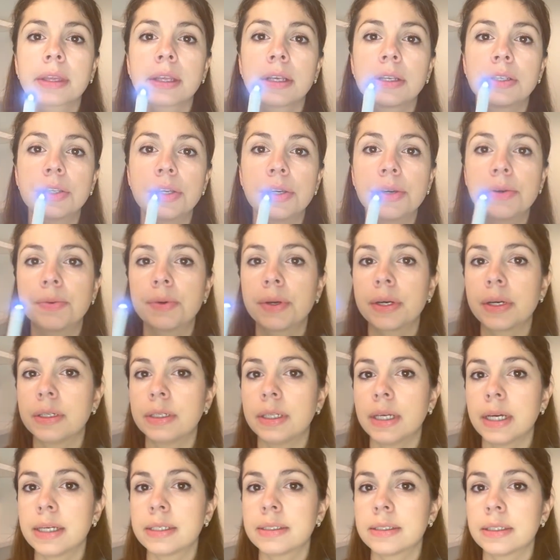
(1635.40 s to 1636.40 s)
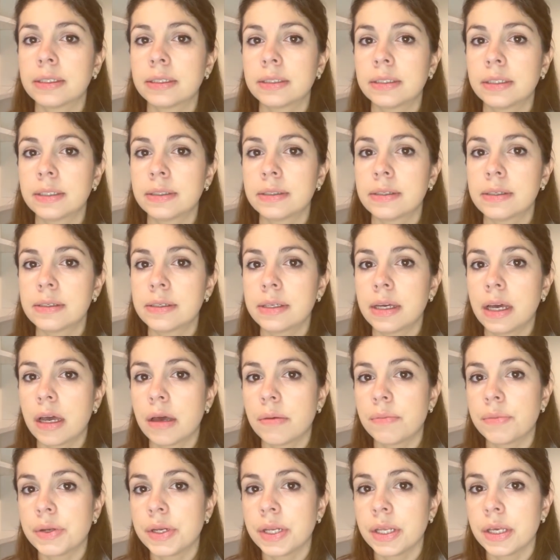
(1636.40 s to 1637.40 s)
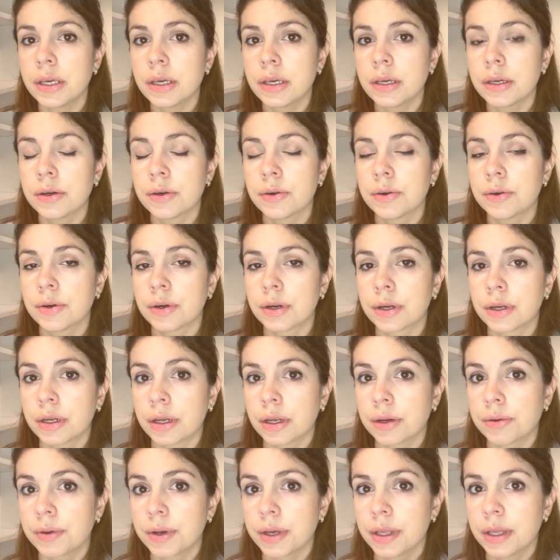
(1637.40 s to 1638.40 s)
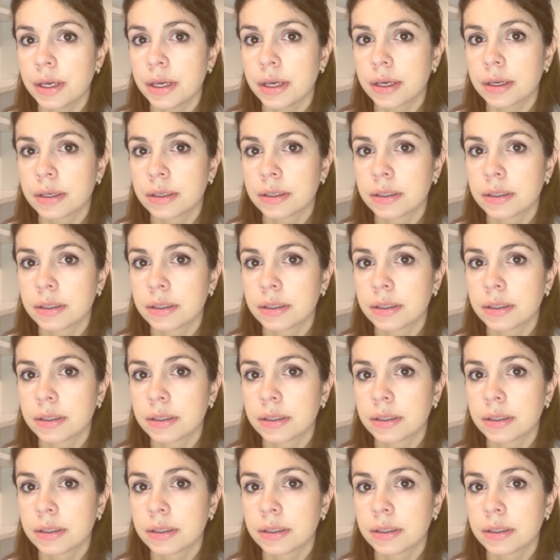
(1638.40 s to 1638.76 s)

Do you realize that this is happening or not really?